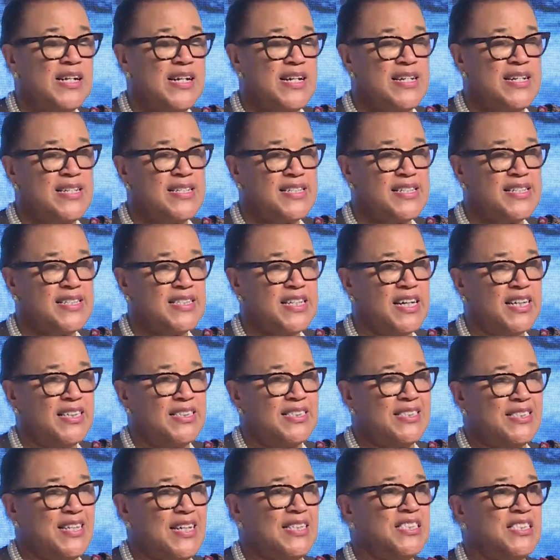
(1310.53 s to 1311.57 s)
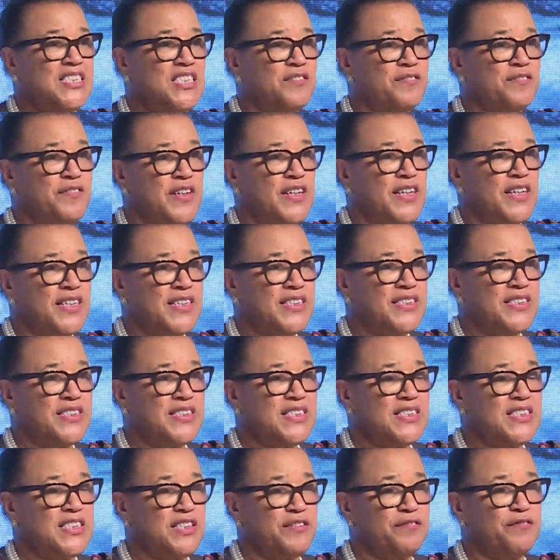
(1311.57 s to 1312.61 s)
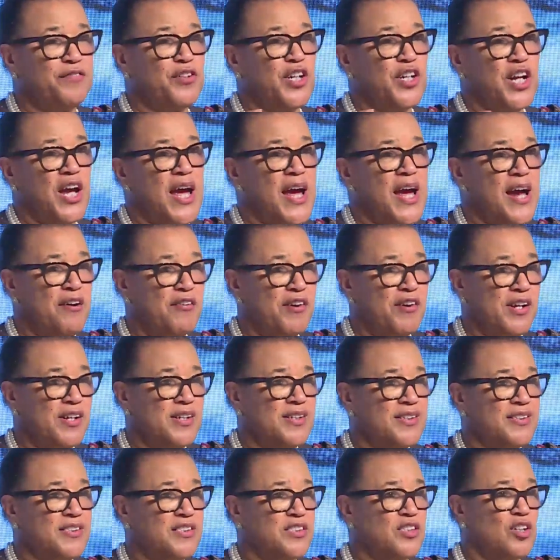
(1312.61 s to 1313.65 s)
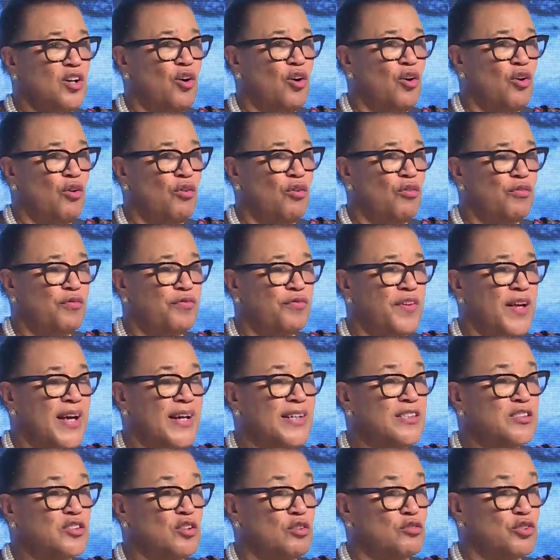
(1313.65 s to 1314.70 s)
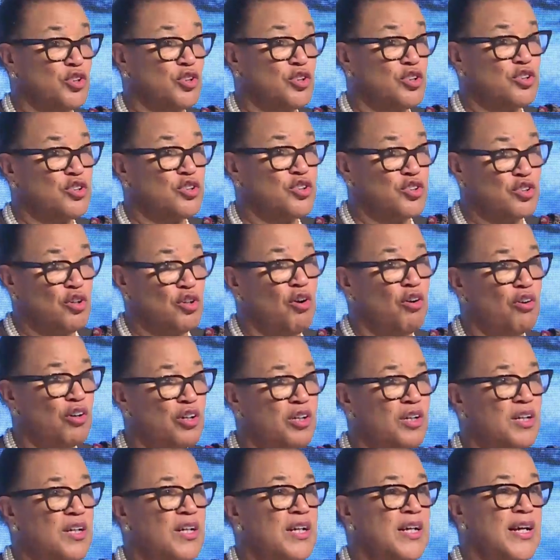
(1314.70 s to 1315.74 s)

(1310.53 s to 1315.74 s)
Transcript: is it identifies the different areas of exogenous shock,